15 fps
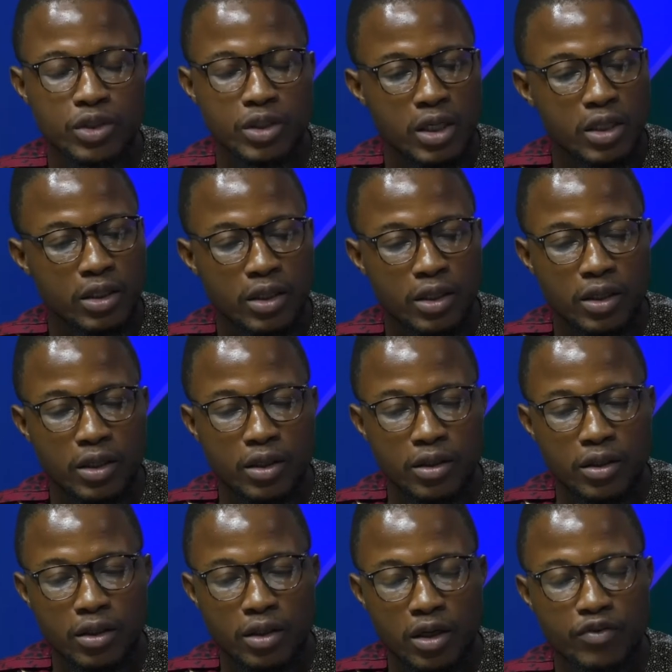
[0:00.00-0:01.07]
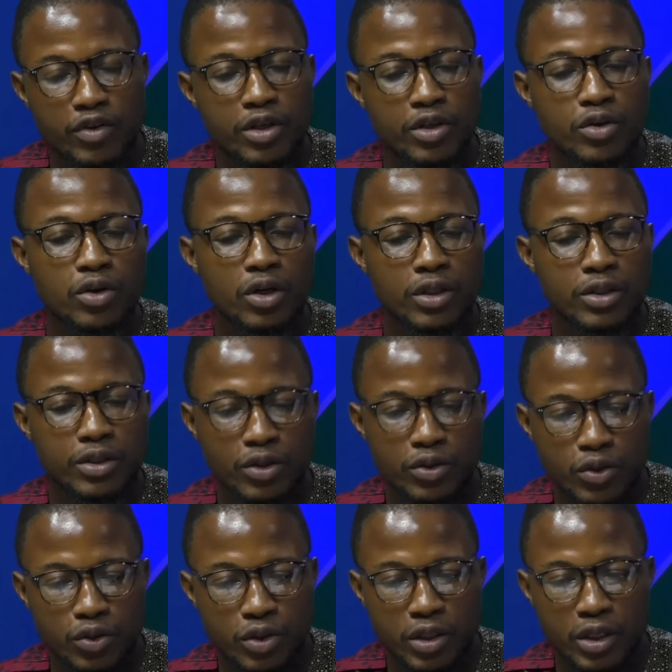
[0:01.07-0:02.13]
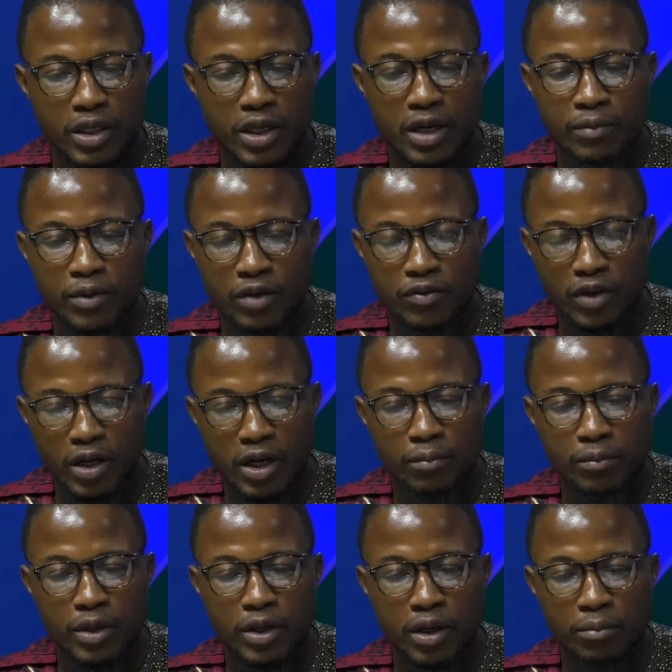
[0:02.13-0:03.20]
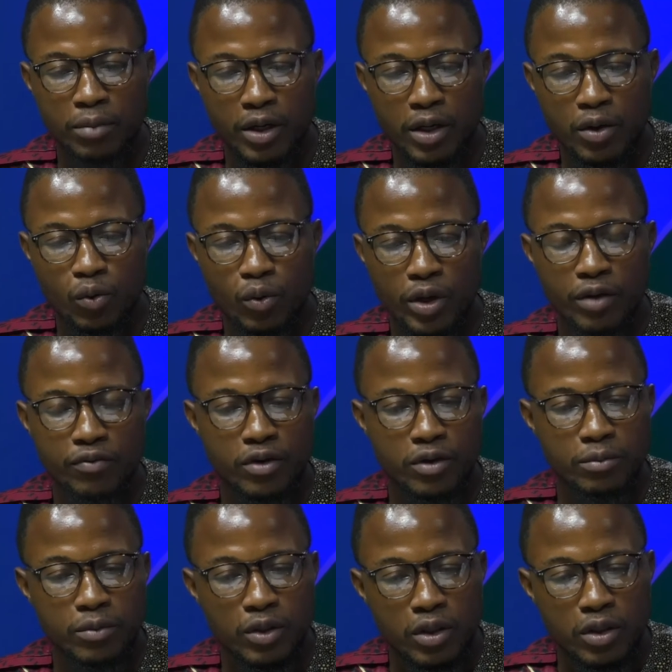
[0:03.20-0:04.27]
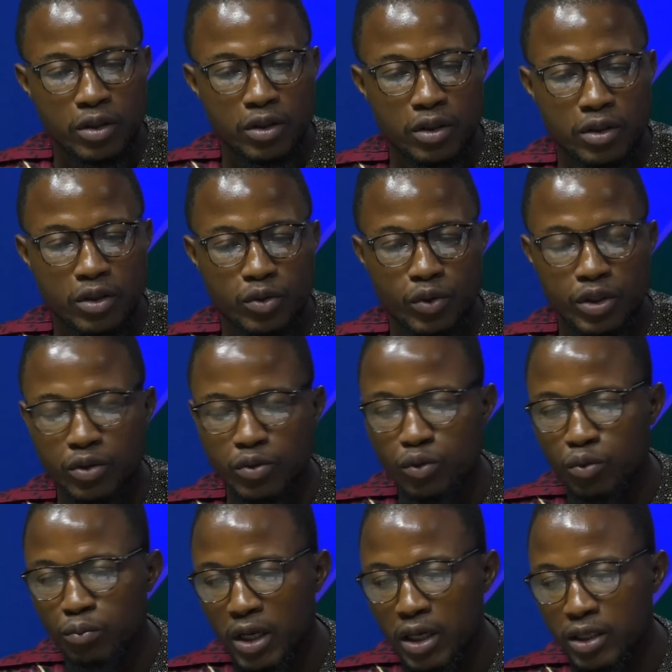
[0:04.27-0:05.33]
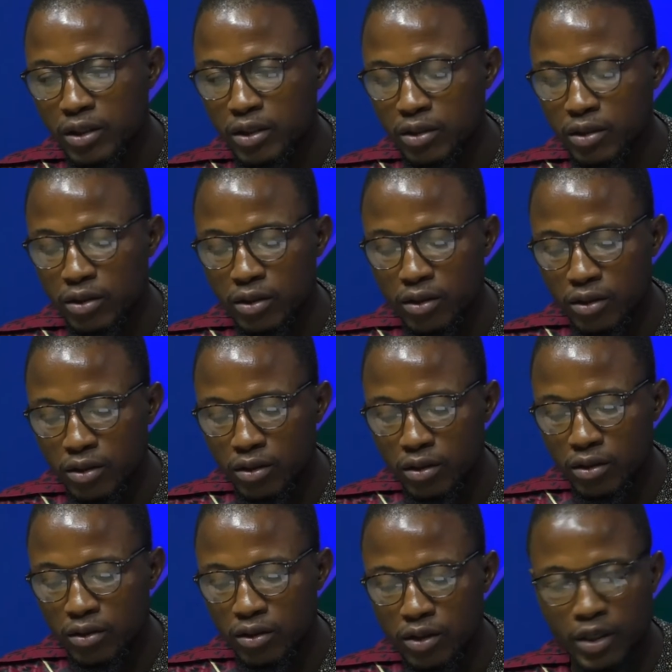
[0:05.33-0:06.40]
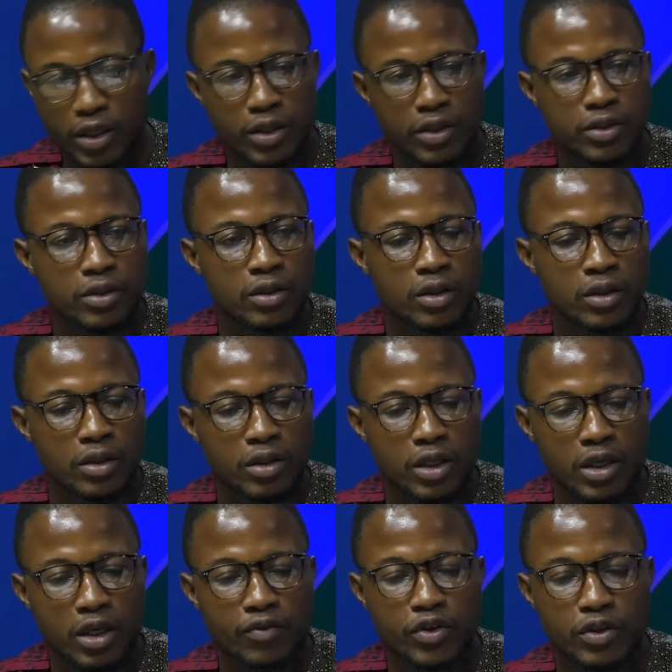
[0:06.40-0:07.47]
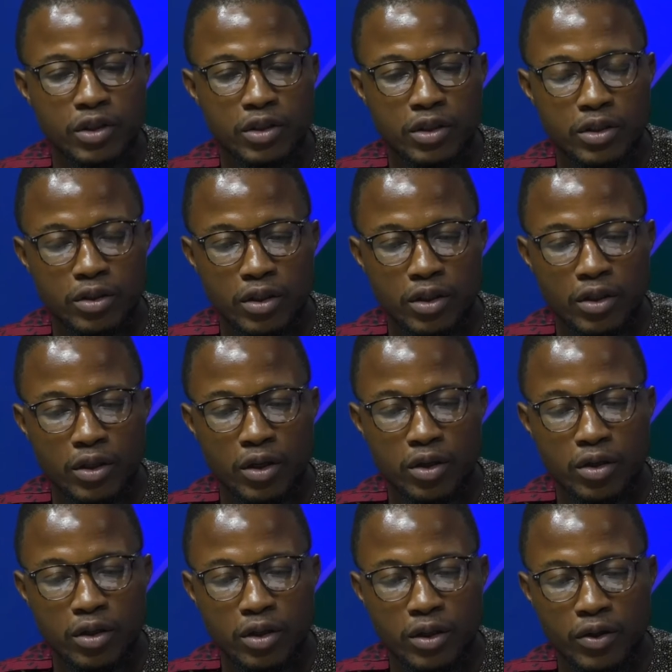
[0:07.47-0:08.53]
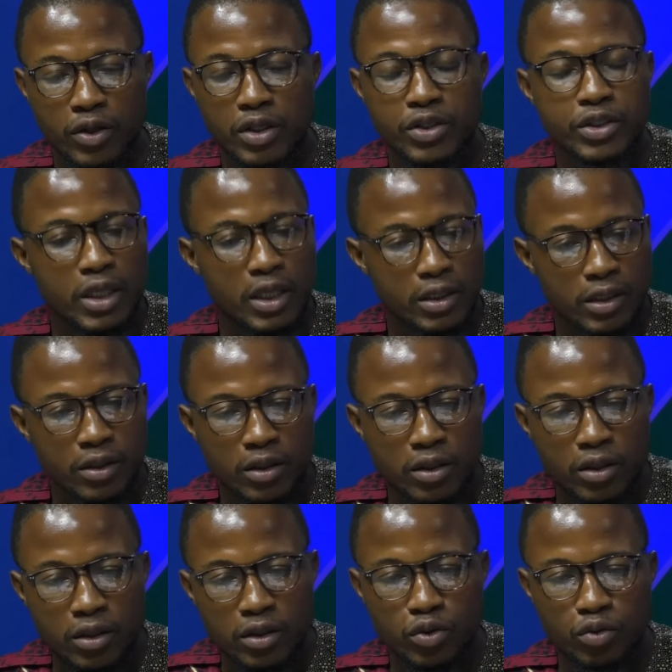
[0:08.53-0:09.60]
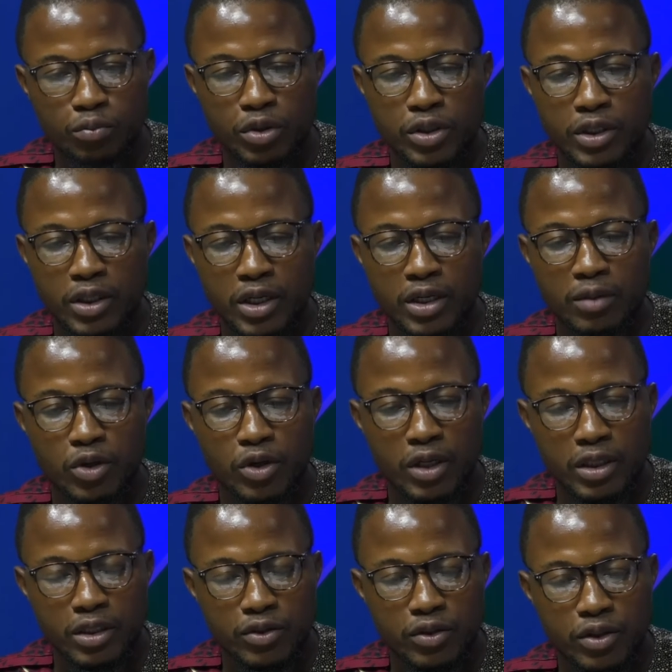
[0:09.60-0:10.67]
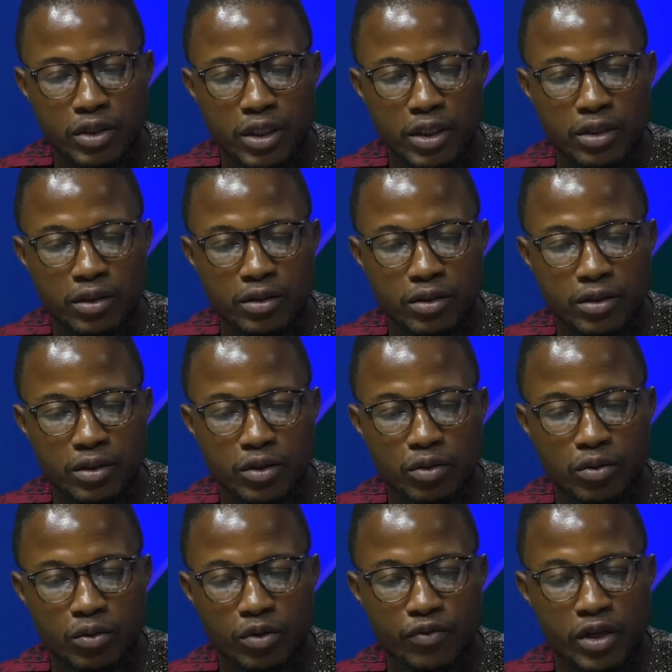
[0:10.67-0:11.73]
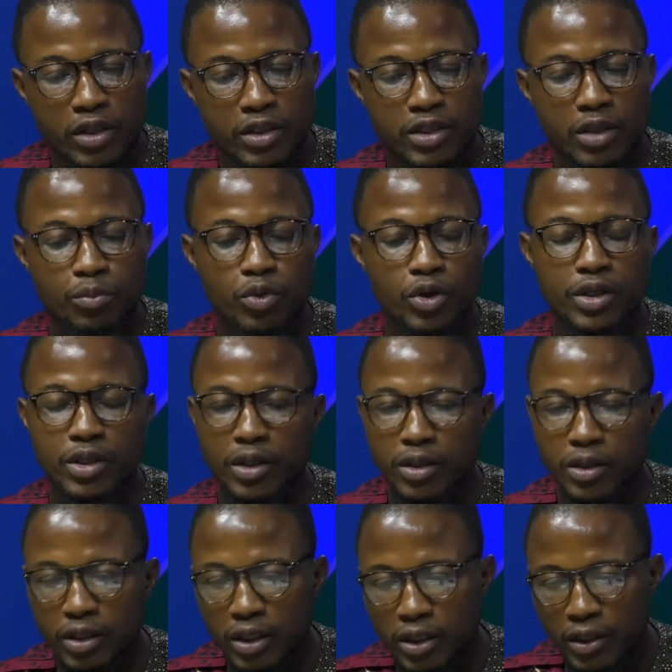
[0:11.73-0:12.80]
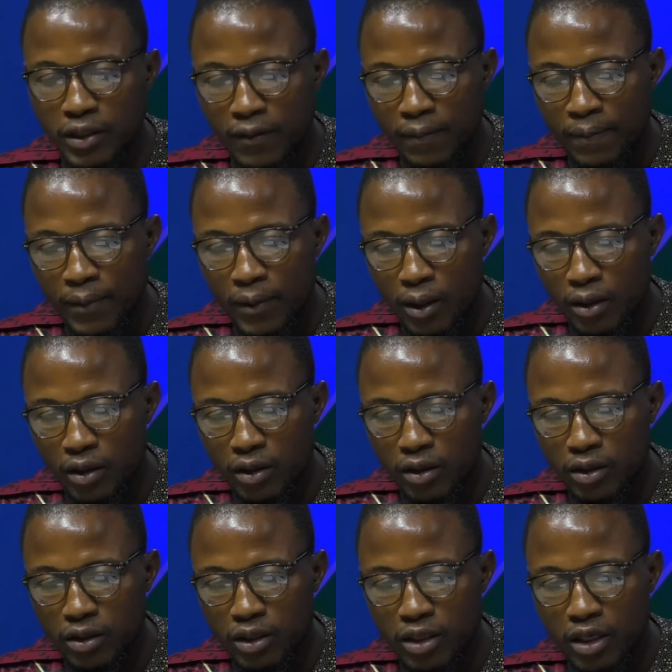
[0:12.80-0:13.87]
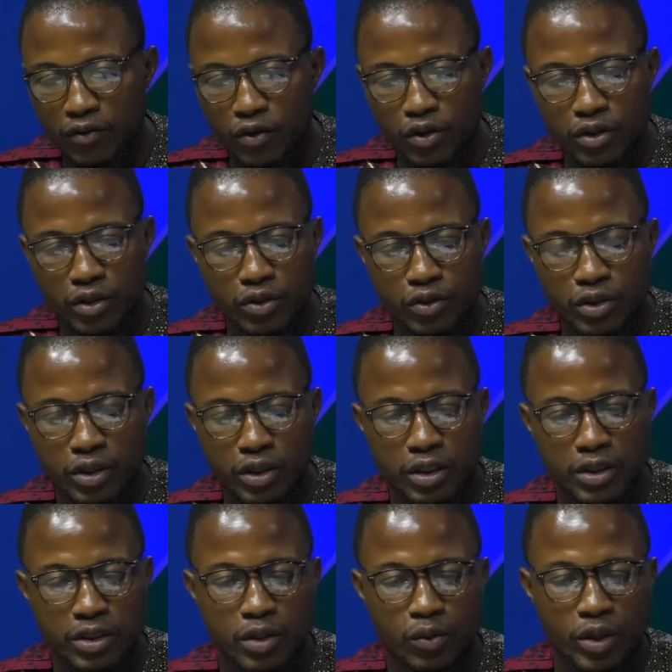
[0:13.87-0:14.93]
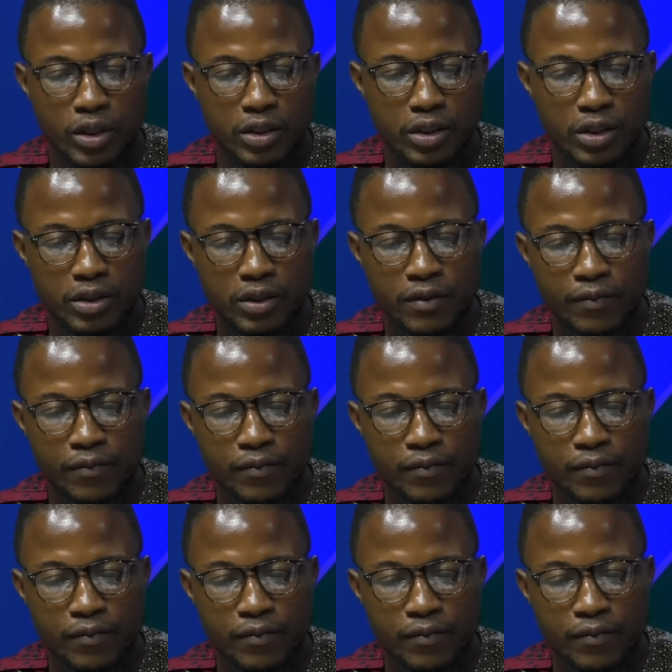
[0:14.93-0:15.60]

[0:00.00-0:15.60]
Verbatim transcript: start uh, having a new constitution that gave a Gambian a breakaway from uh, the 22 past uh, years that gave us a, a, a, real start to building a democratic society. You know, we felt disappointed that uh, the draft constitution it is the way it is,